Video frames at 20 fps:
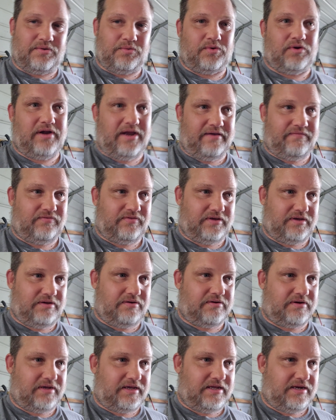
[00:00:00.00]
we're definitely
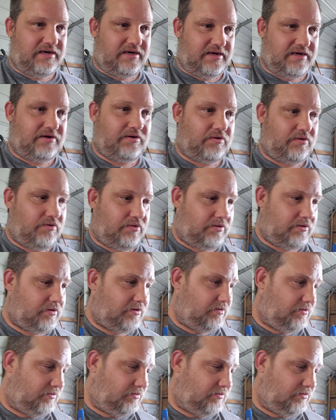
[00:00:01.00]
going to get an intercooler.